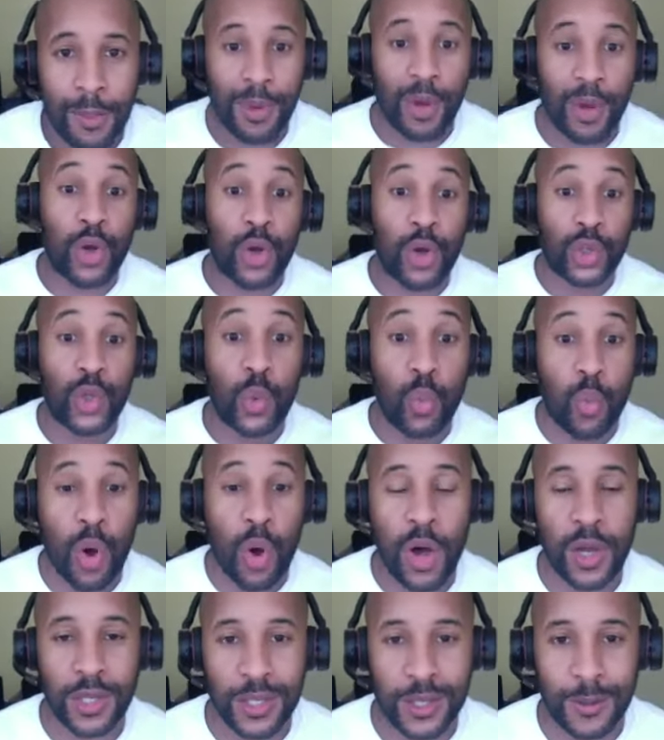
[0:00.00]
Because you
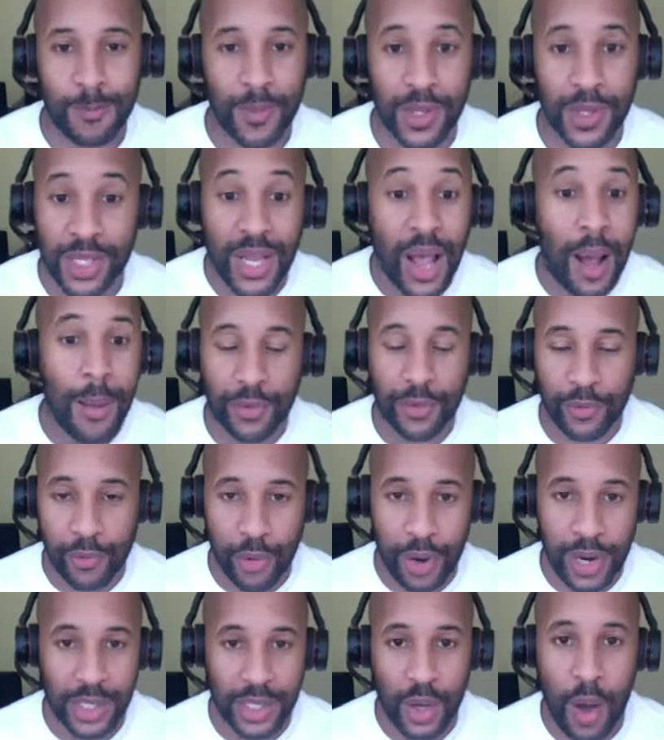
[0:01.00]
was dumped,
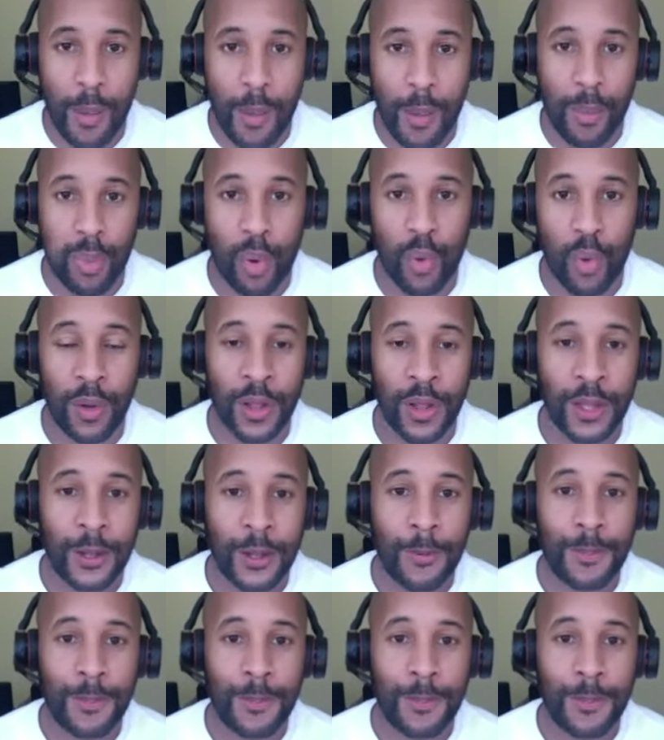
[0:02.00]
for example,